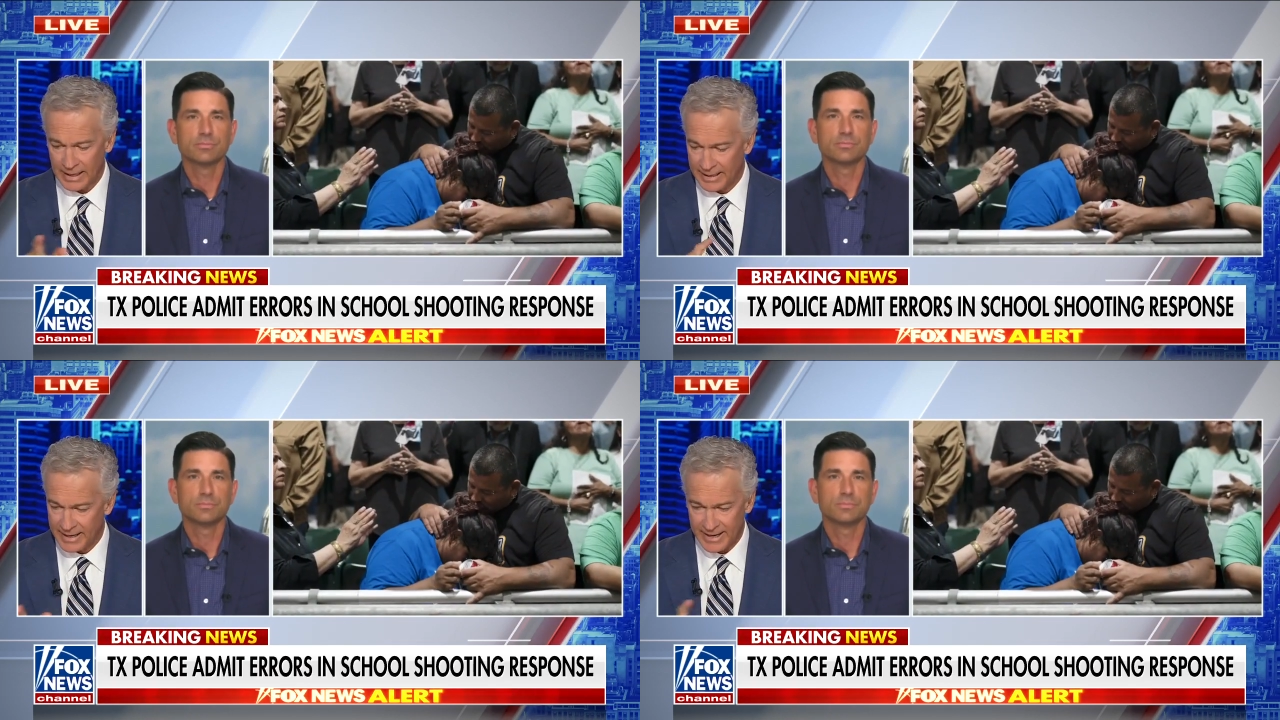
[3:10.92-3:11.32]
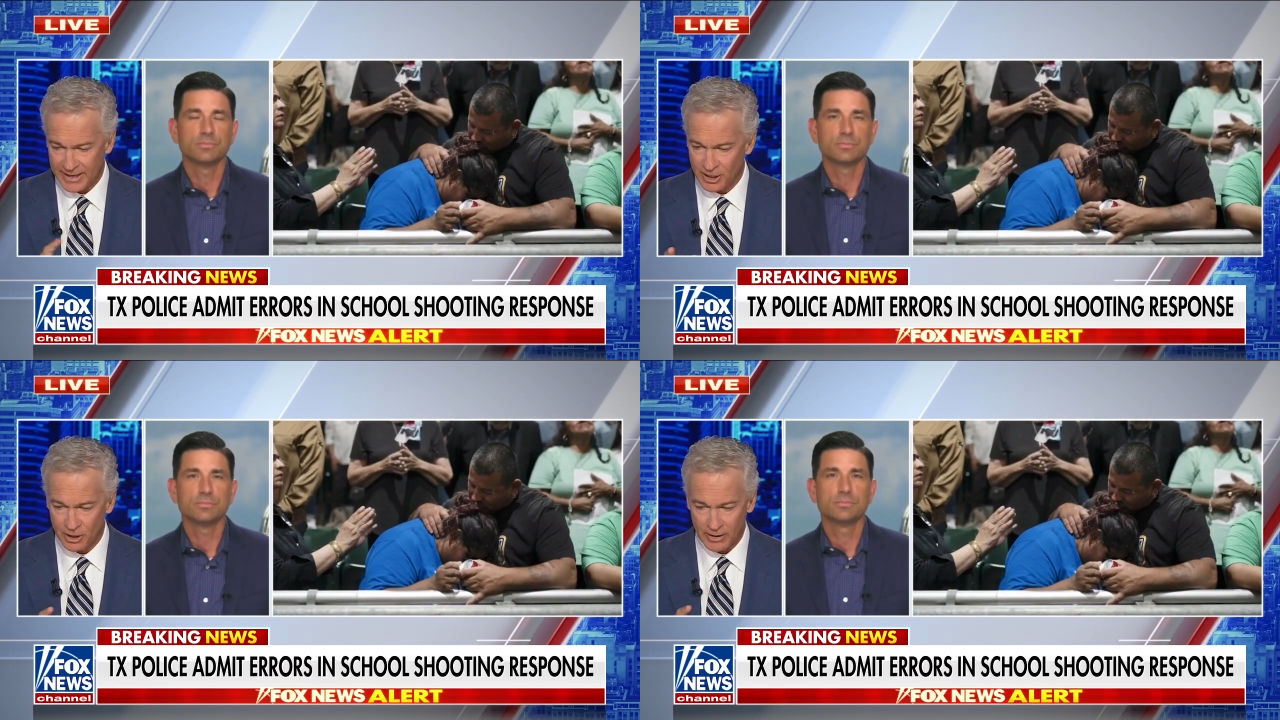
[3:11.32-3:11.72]
Speaker 1: And I got
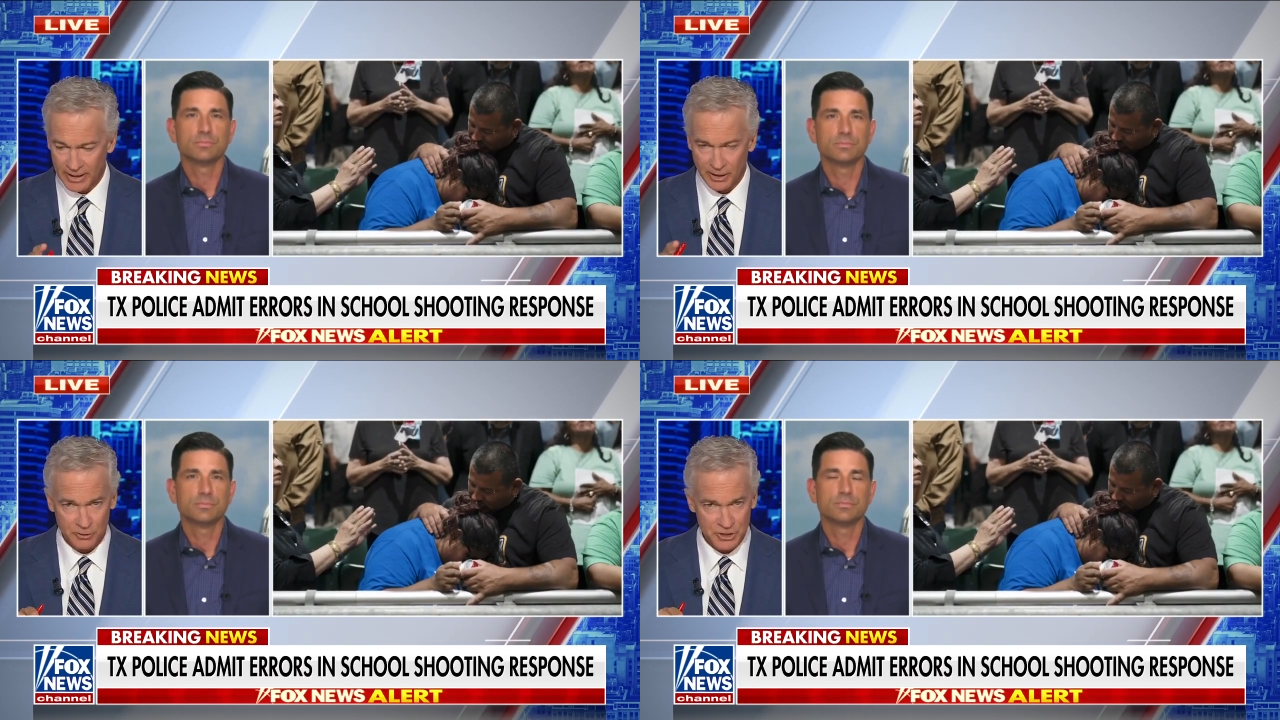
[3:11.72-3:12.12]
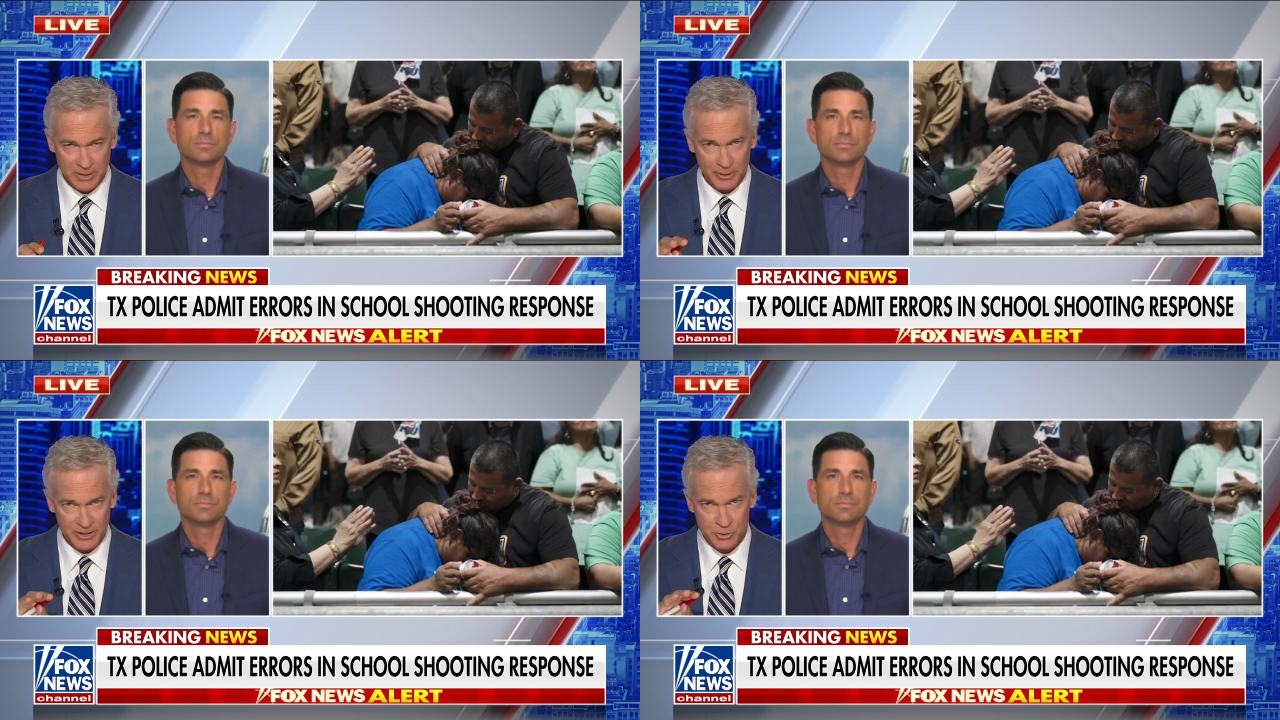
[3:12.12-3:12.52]
to go. I got to go,
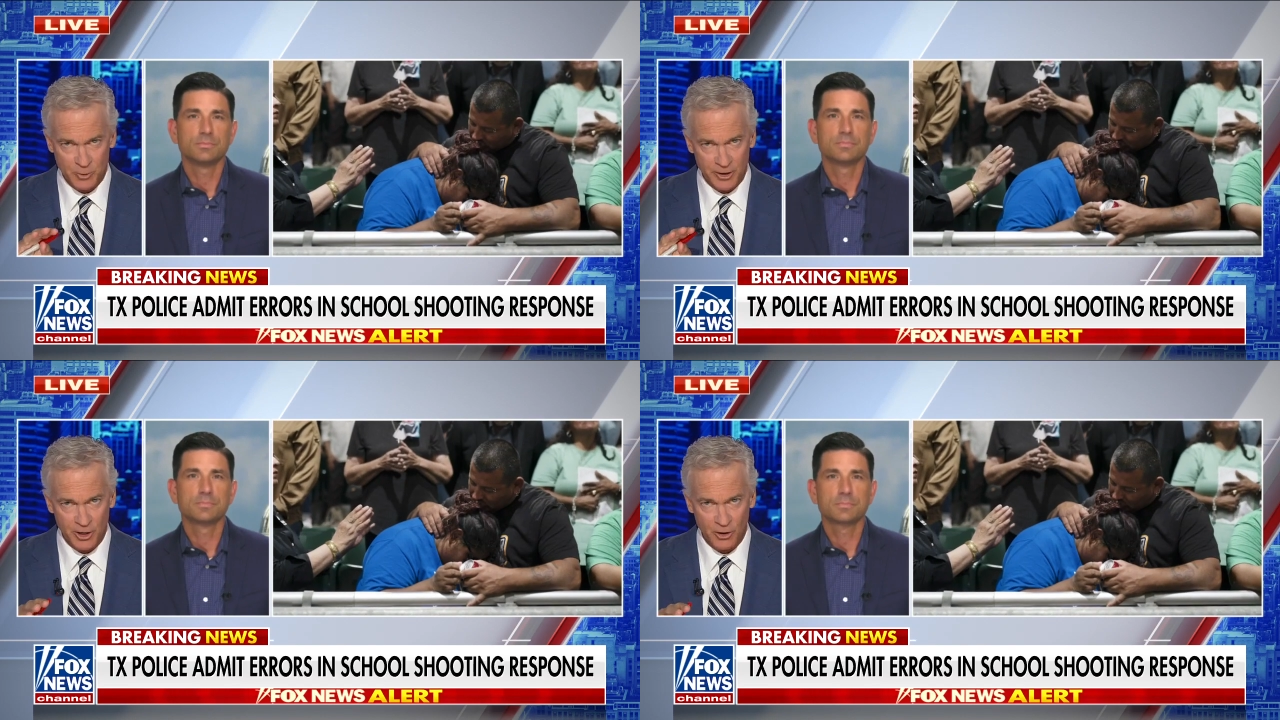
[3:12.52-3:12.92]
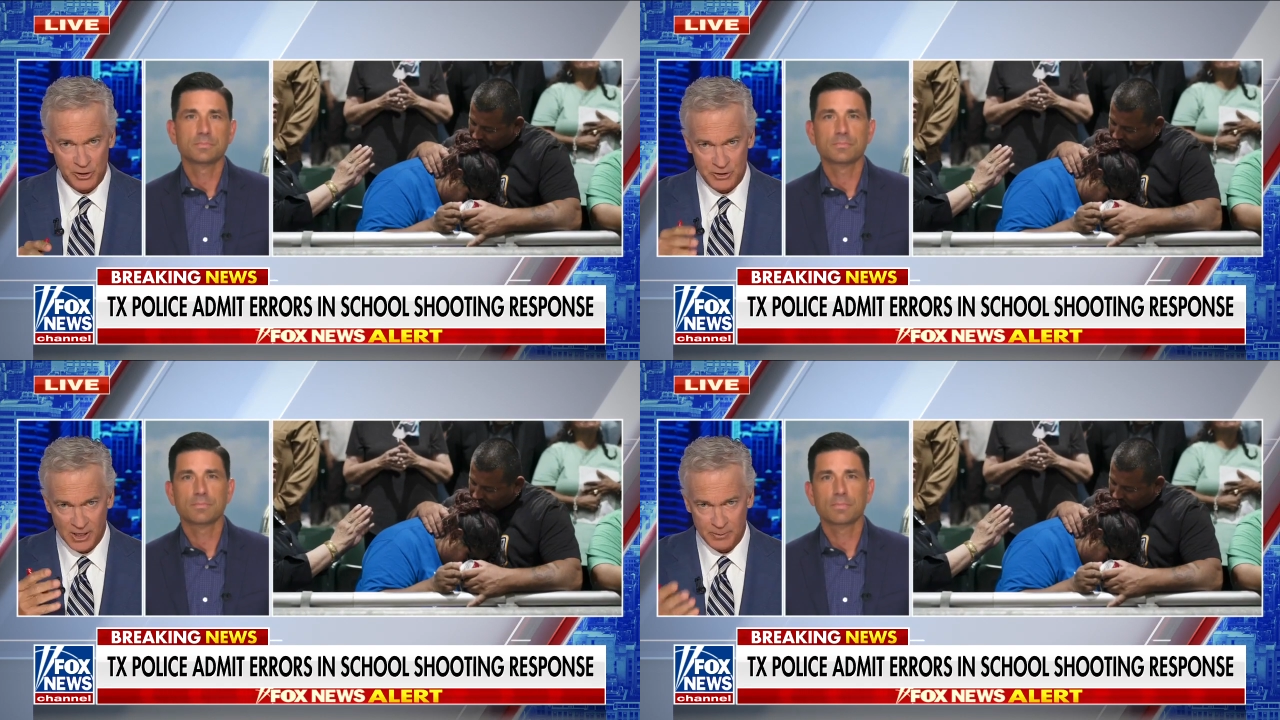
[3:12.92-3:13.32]
Chad. But I just want to know
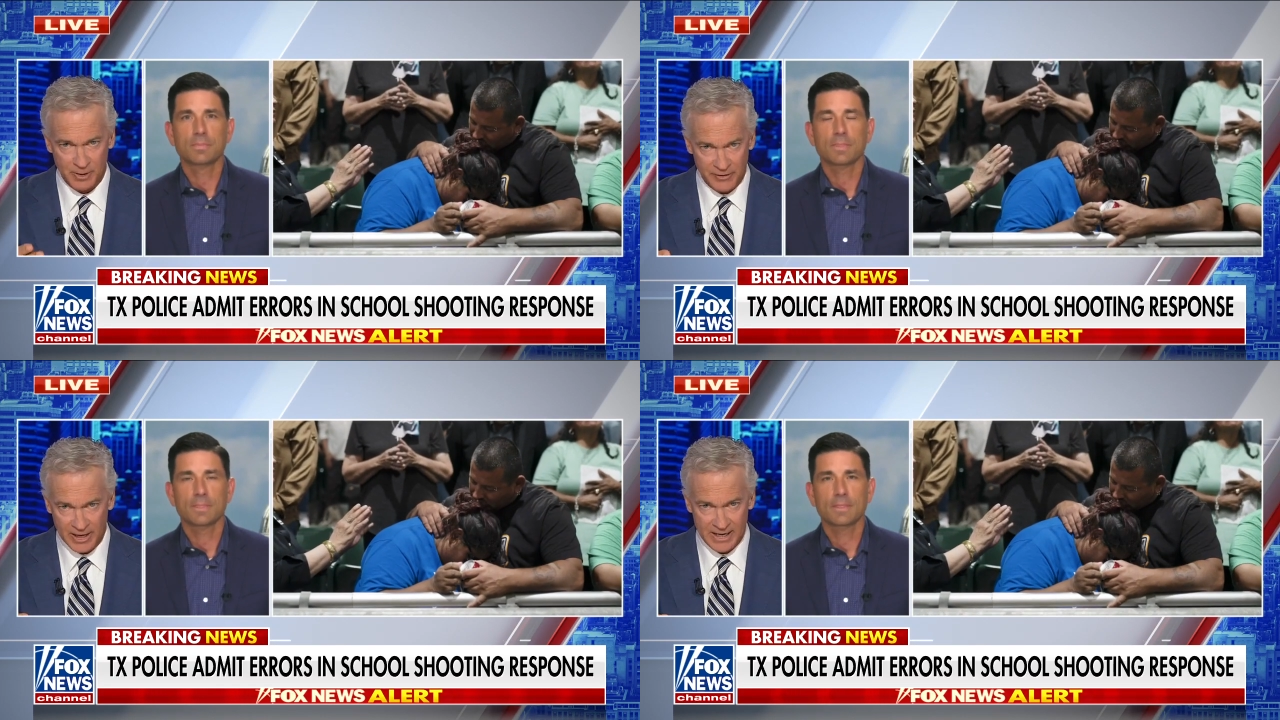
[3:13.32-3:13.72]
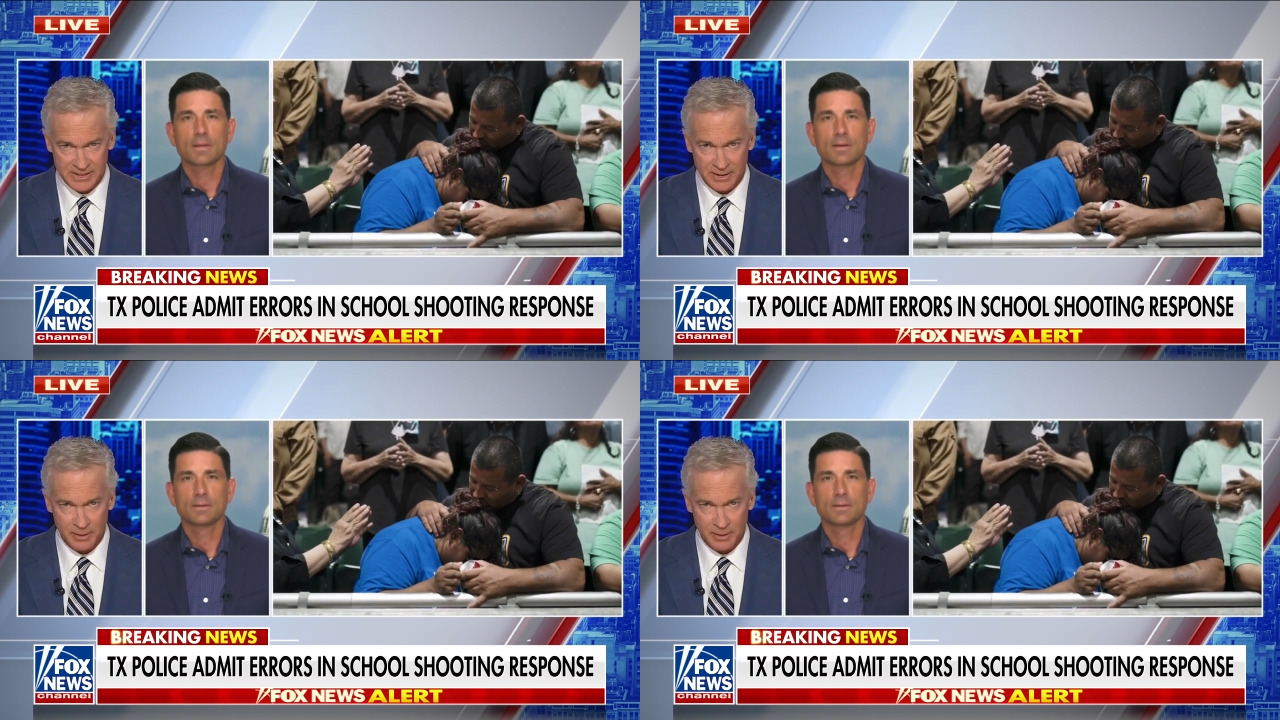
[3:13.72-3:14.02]
you talk about the acting